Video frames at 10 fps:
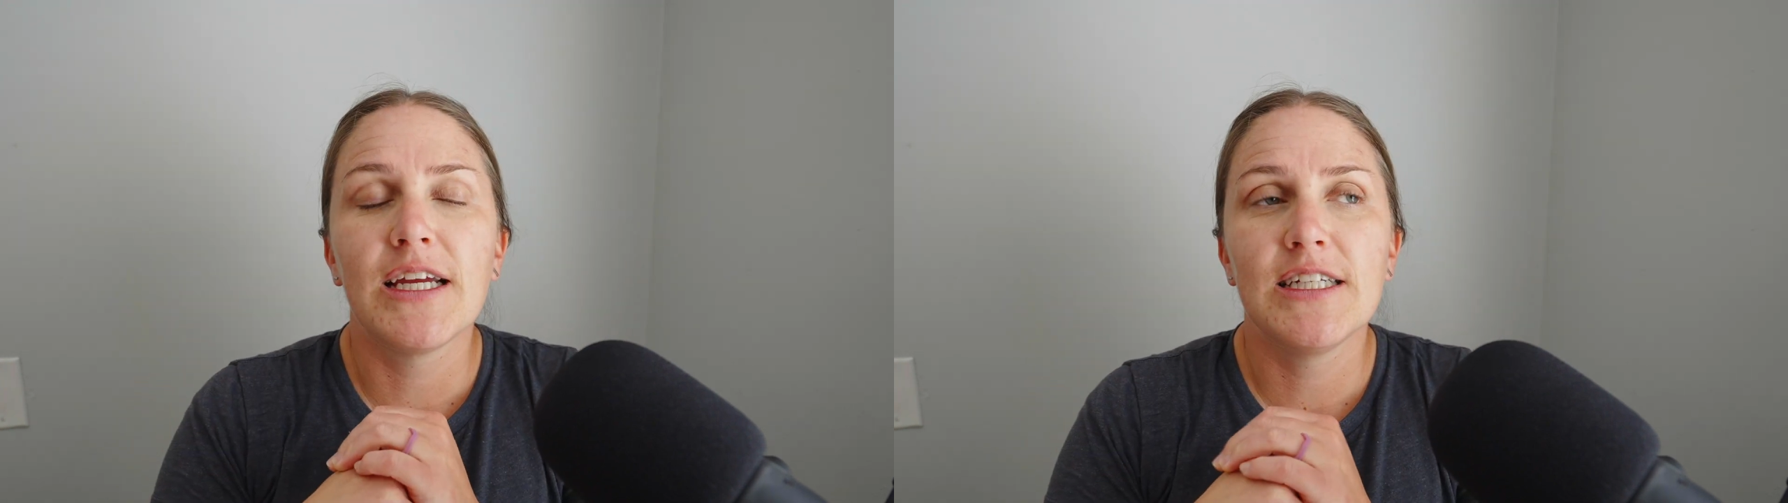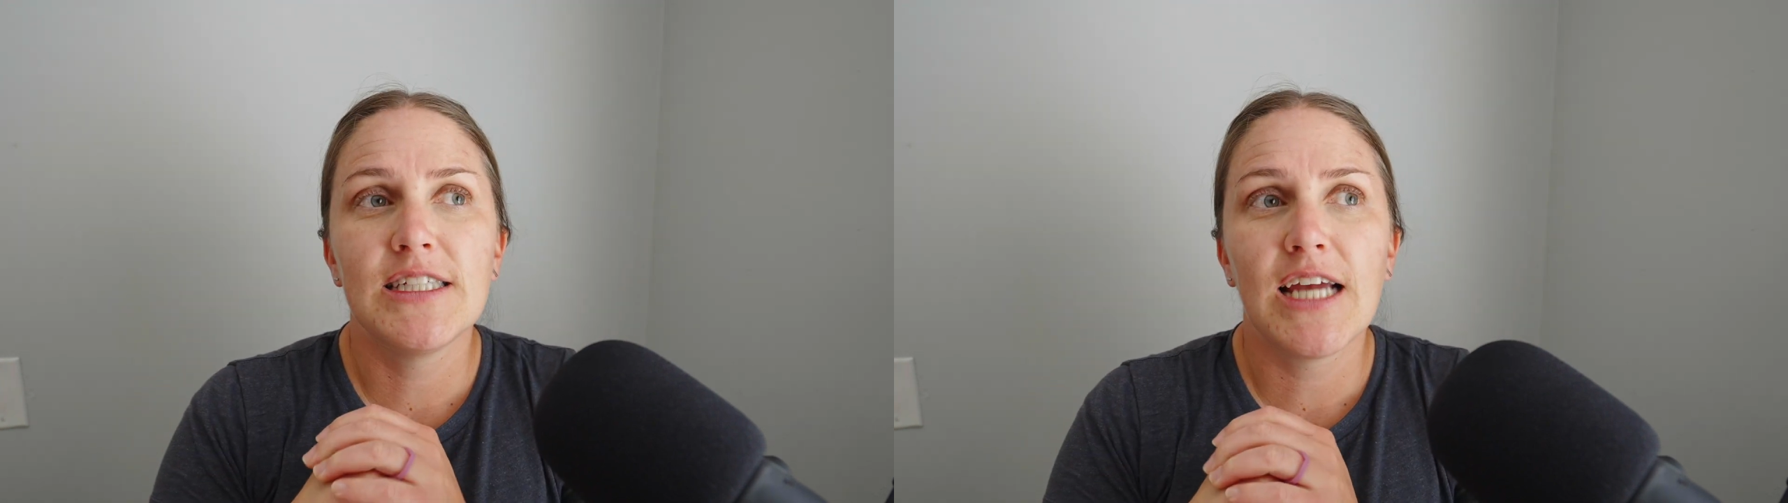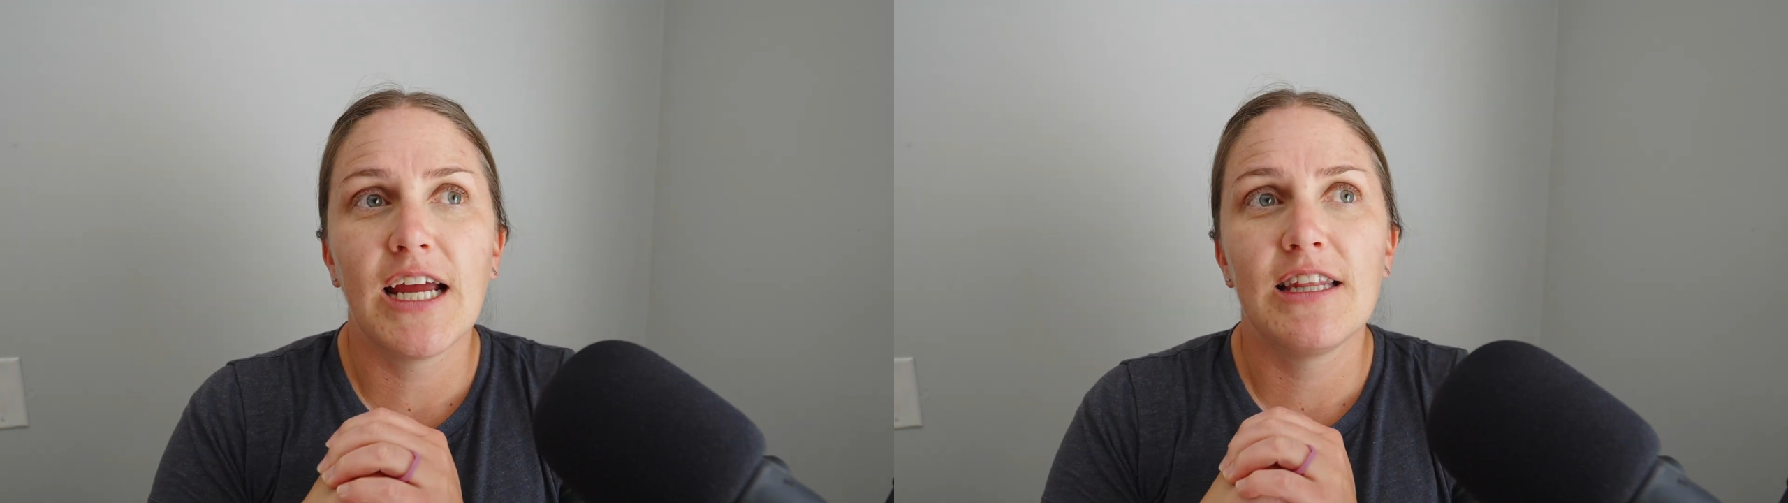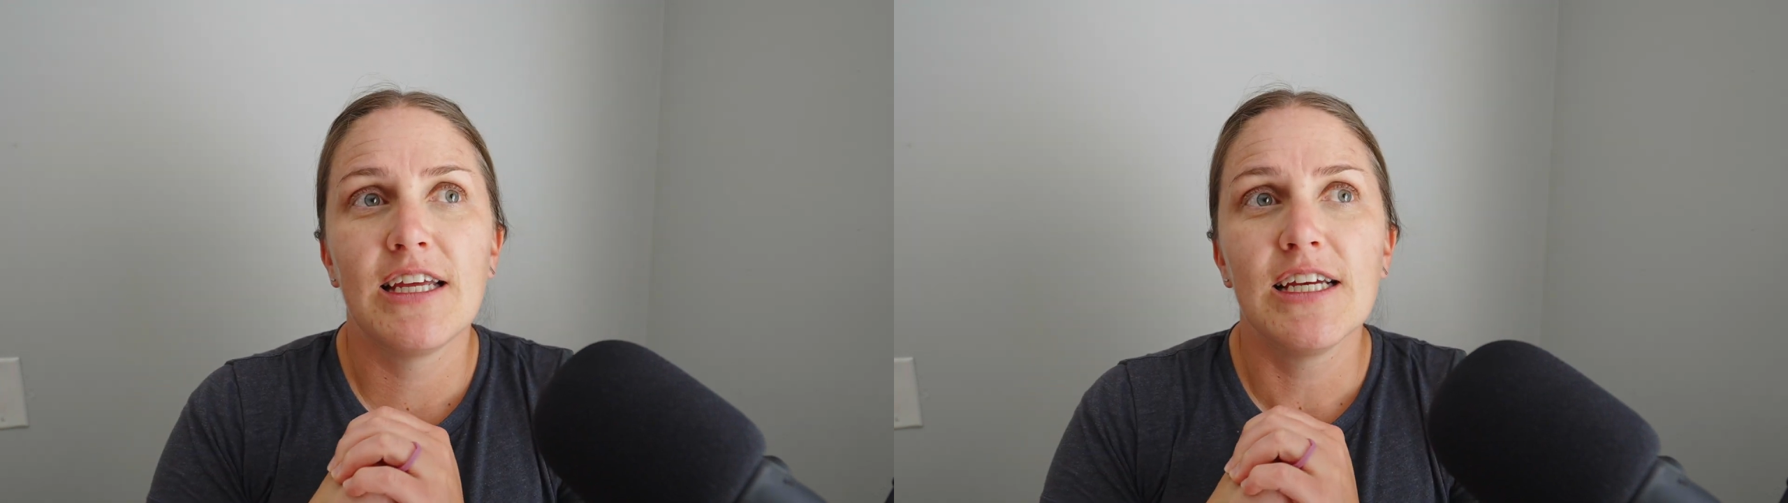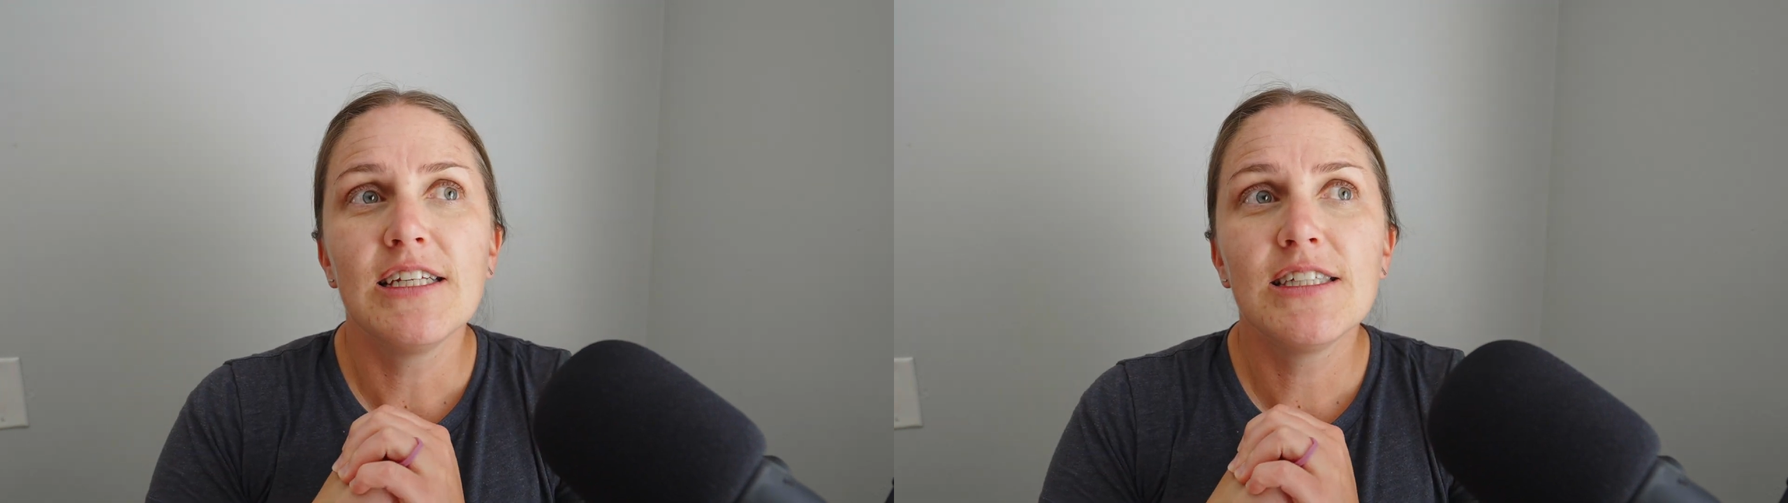inside
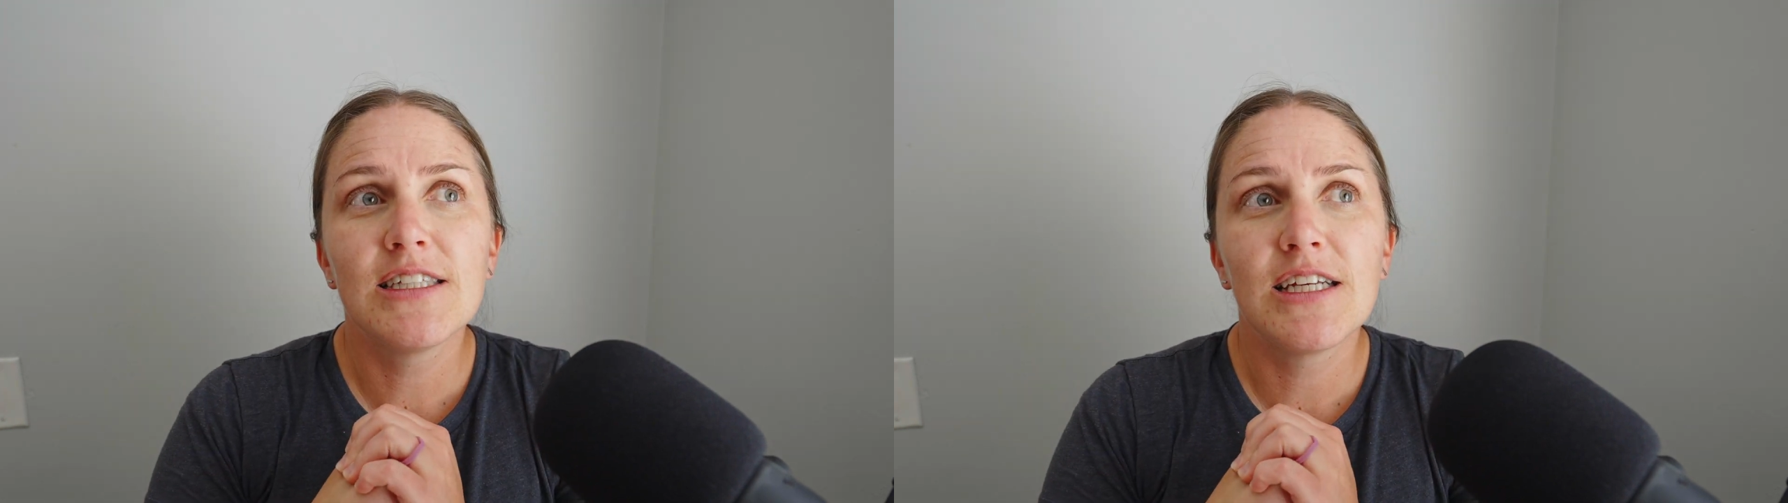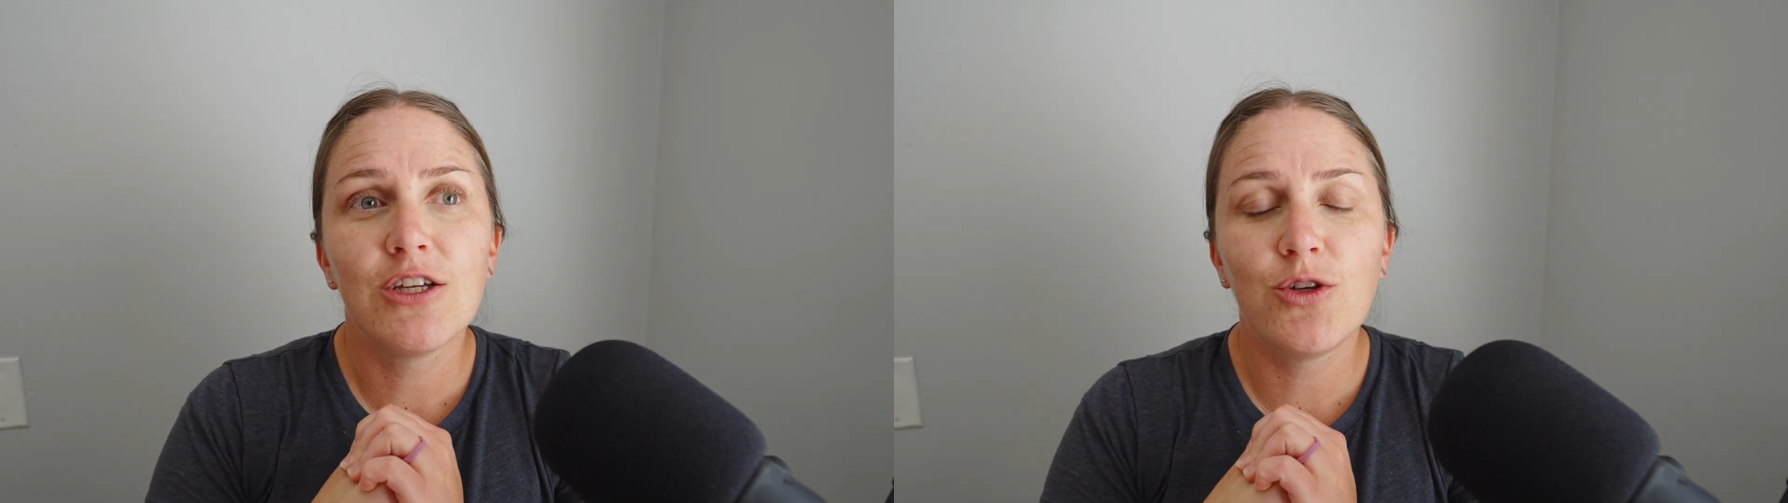this,